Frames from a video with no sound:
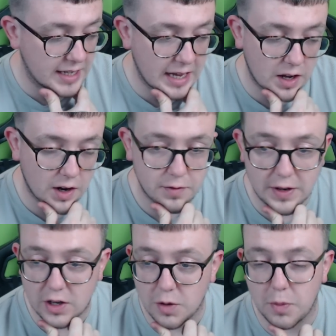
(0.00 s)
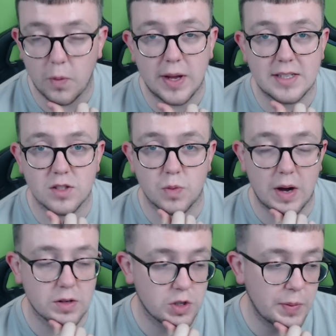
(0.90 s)
kick off in a couple of weeks as
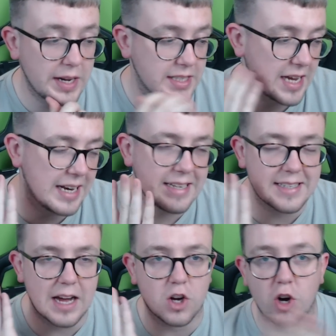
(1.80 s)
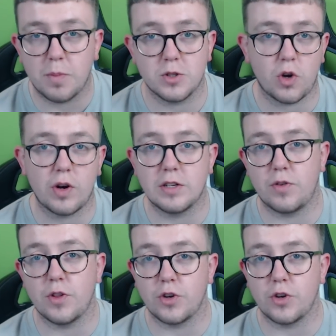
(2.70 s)
well. So we need to at least get a couple signings through the